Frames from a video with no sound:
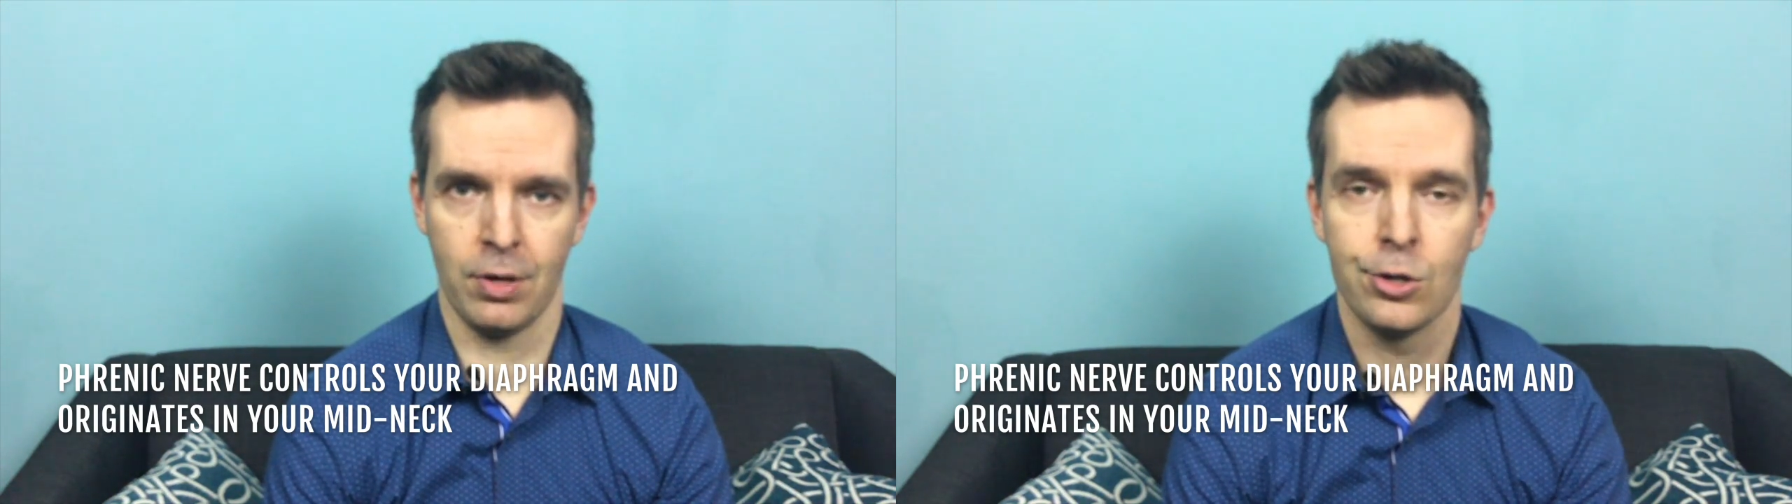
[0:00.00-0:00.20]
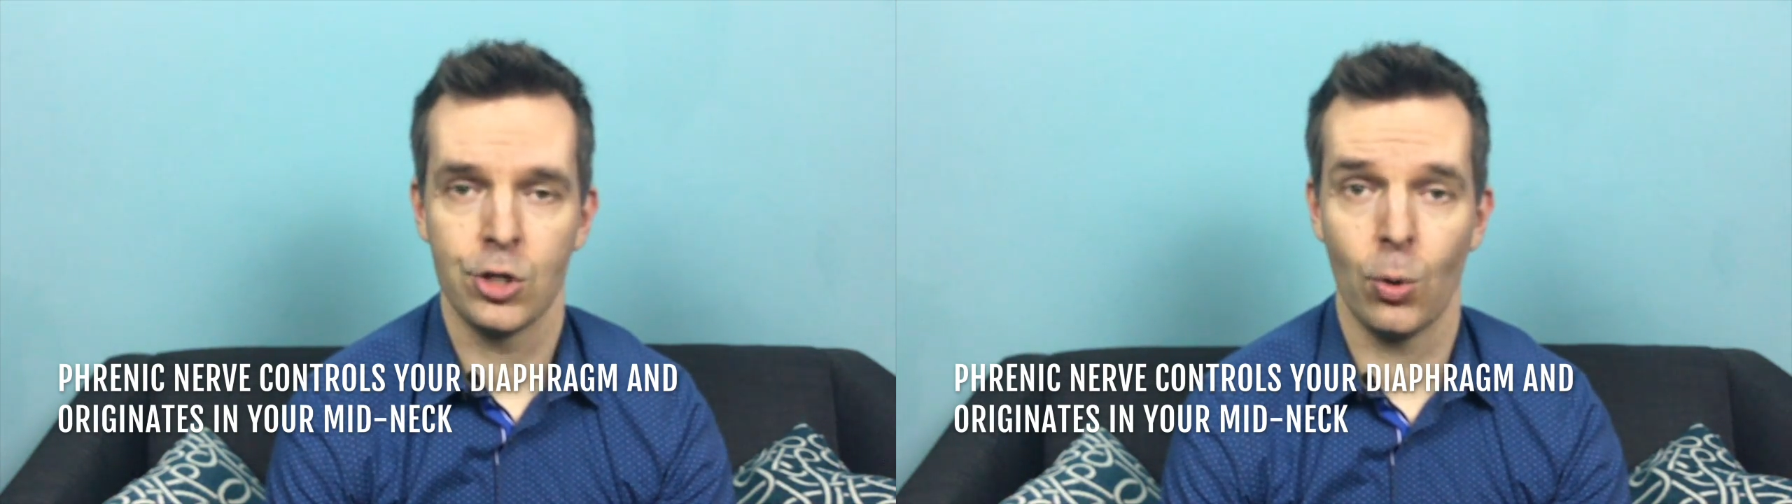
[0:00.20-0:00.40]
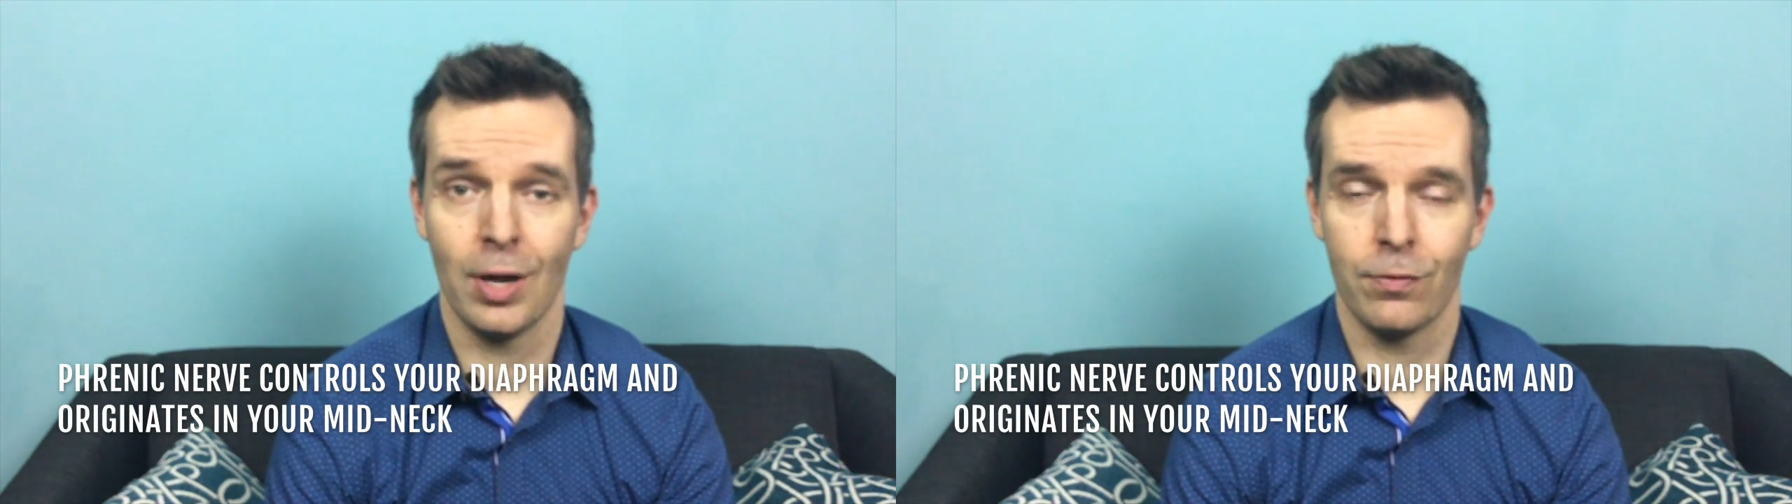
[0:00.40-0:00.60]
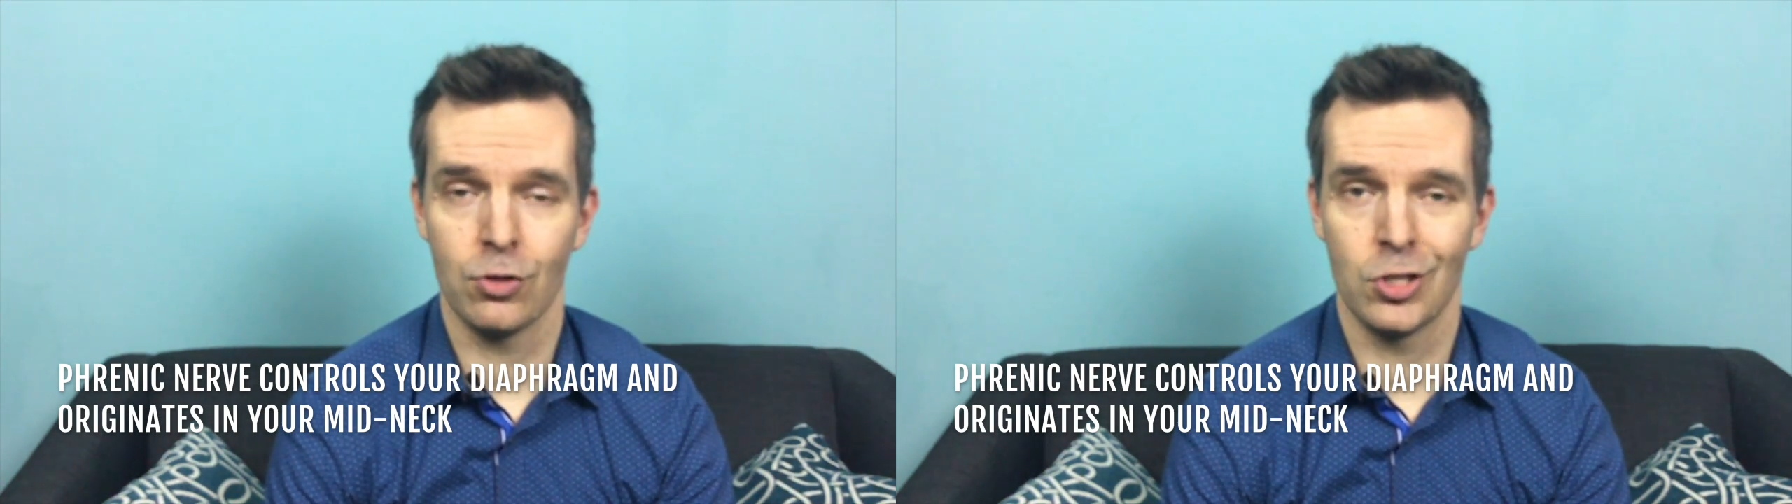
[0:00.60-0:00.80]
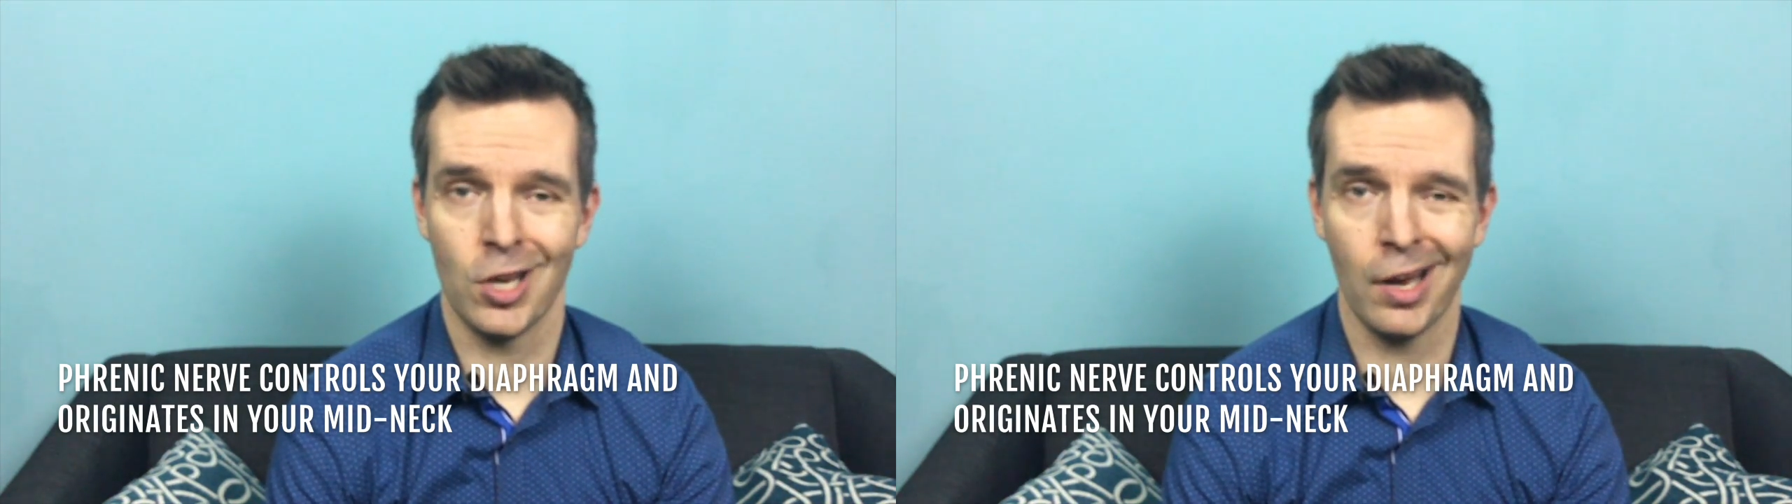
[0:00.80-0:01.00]
So if you're
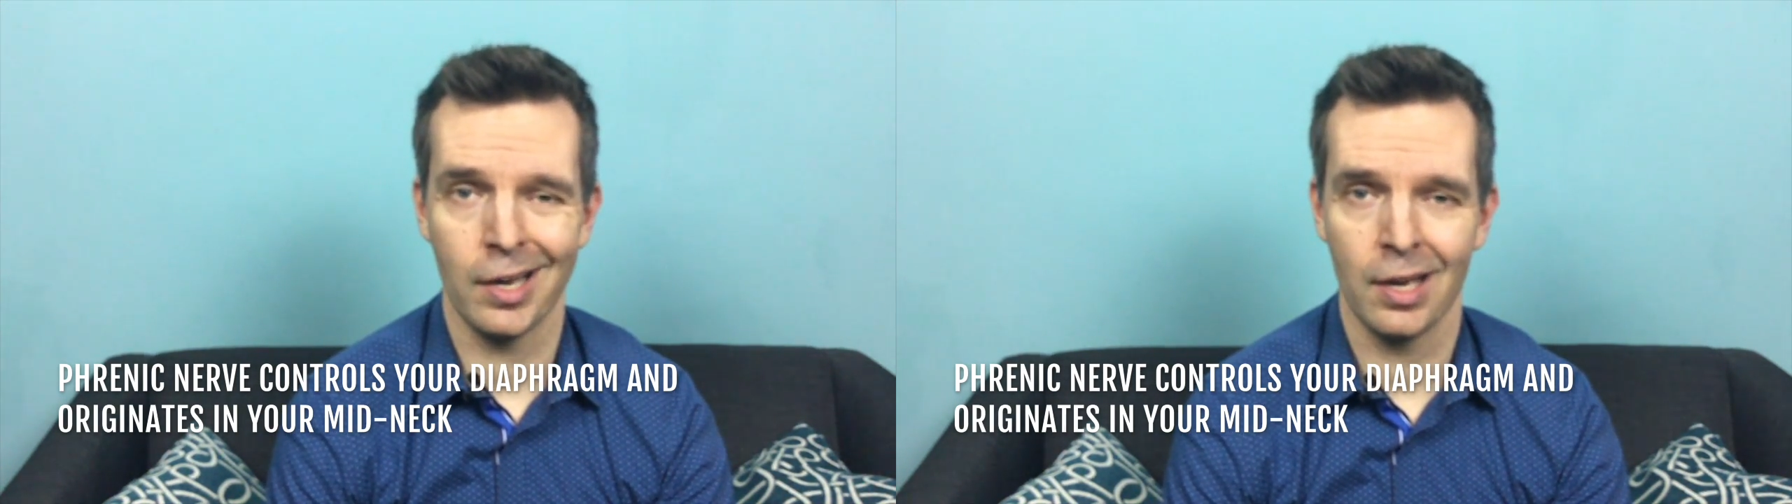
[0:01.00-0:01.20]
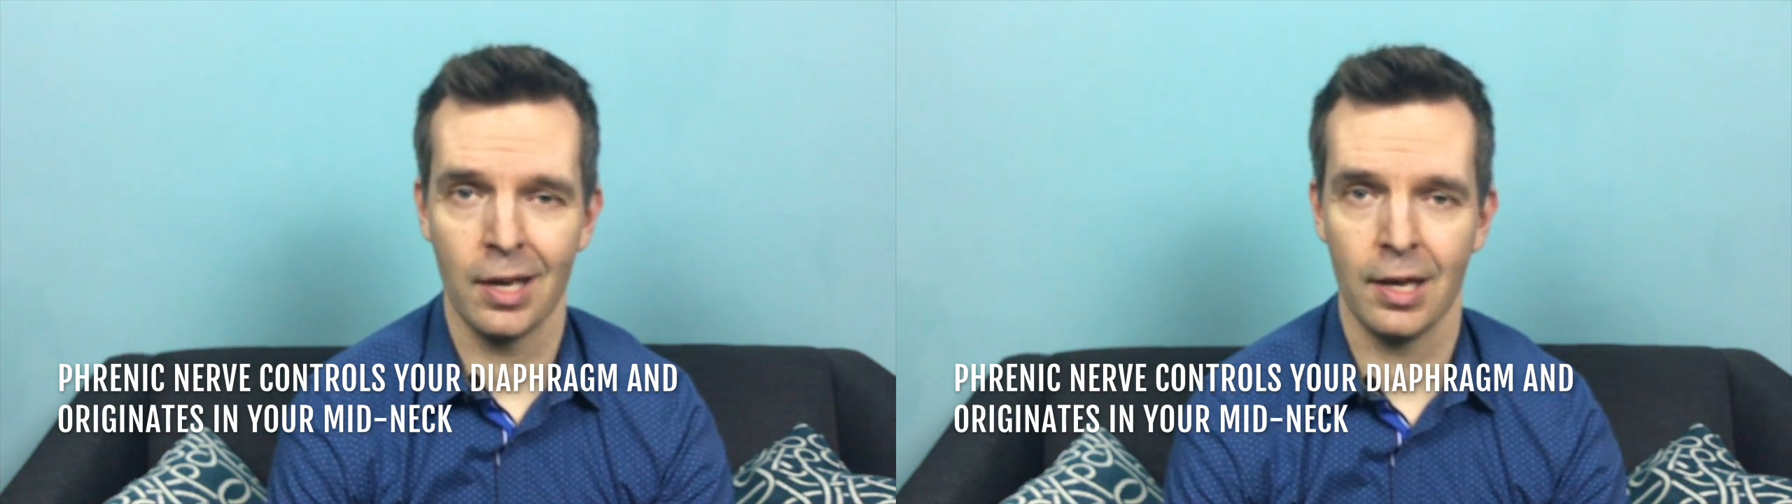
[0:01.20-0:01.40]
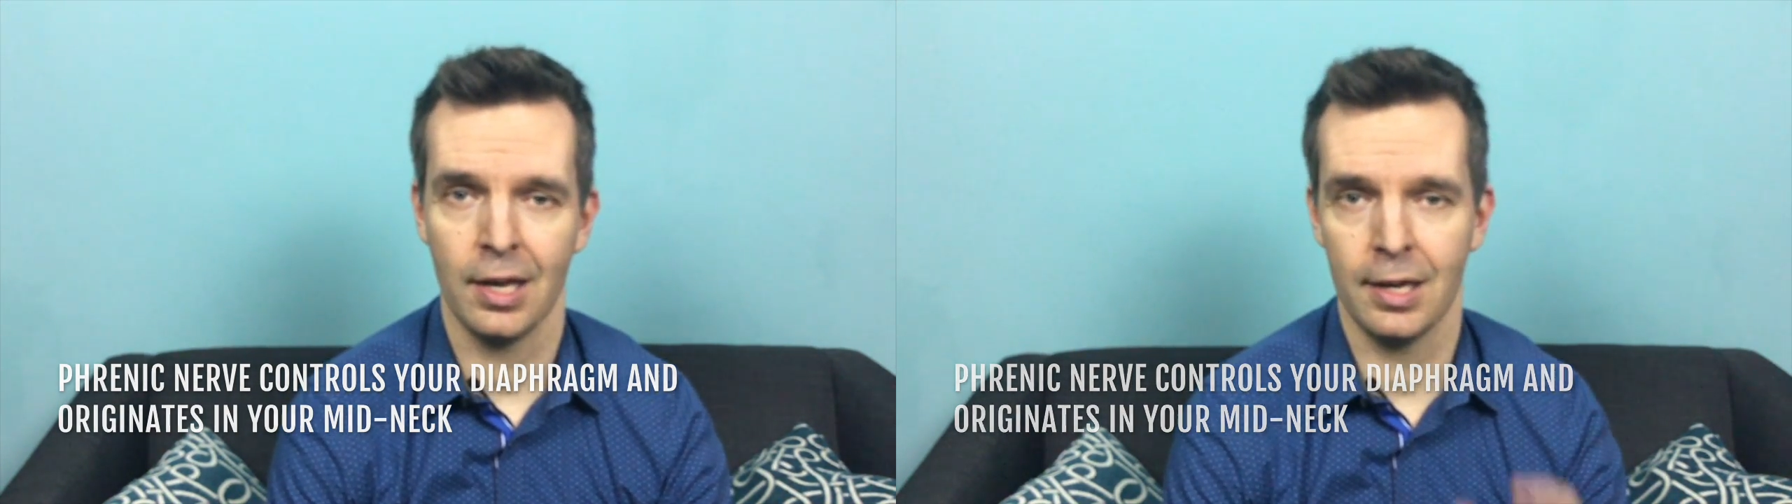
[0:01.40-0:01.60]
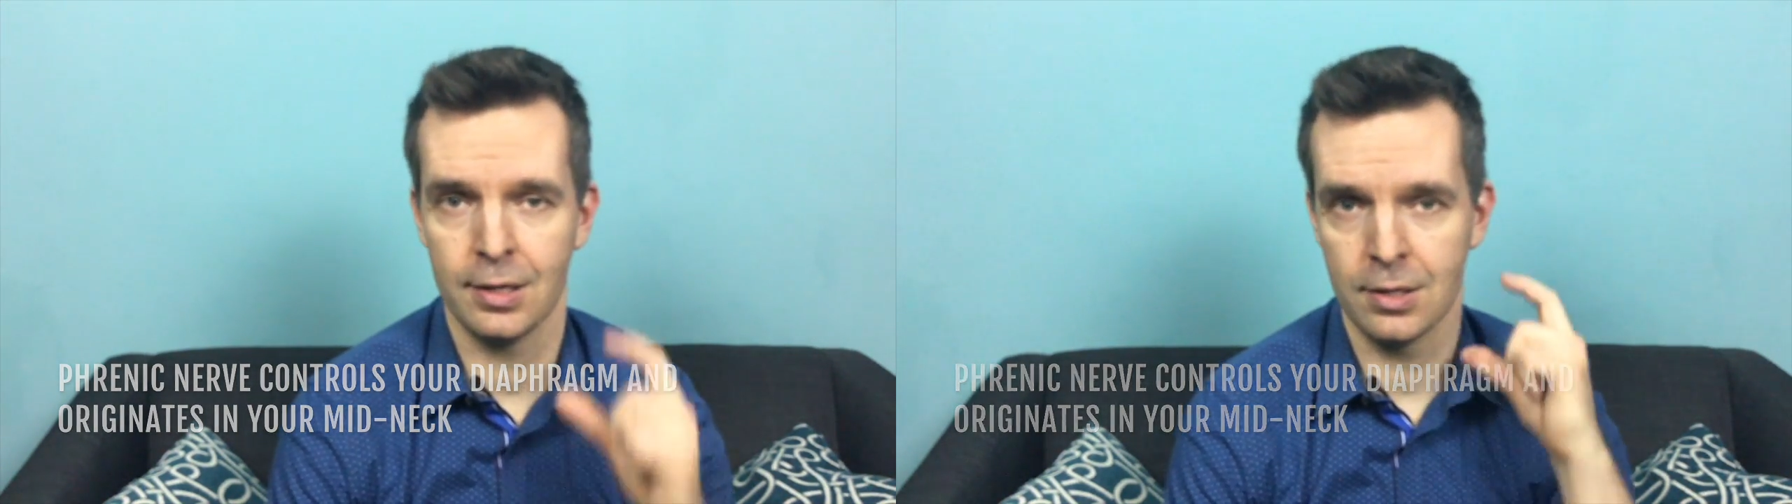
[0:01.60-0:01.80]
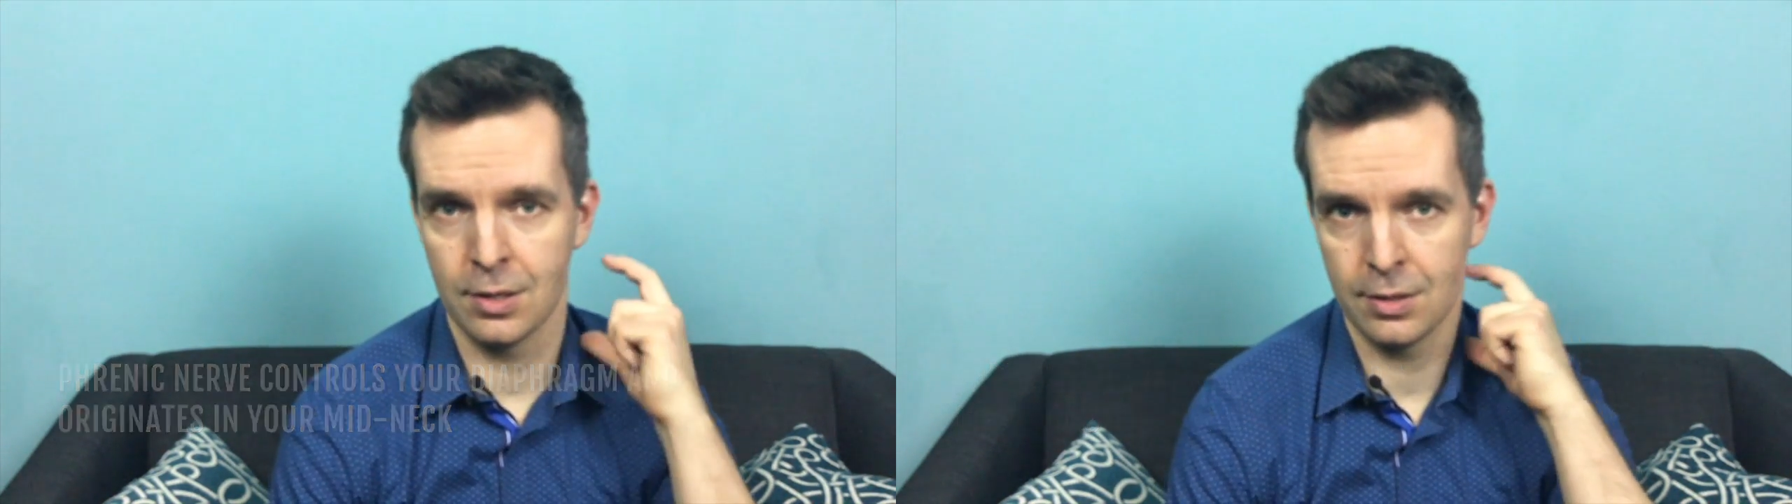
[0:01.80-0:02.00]
stuck
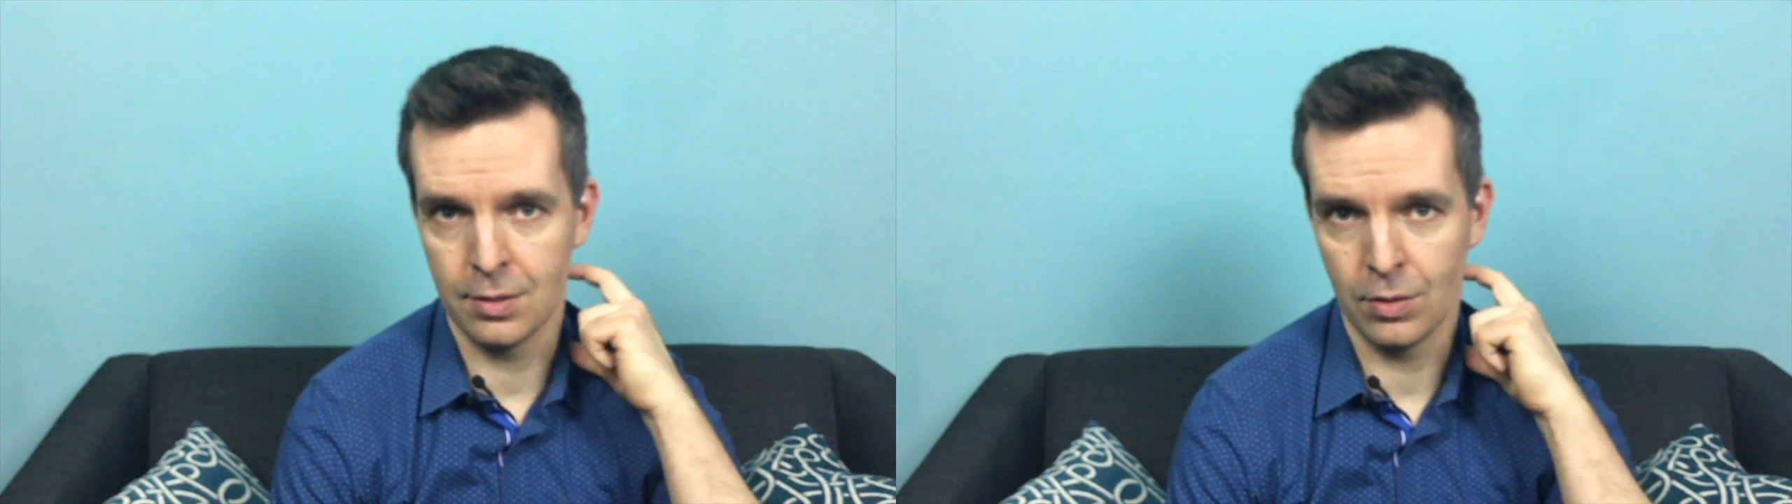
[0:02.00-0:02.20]
in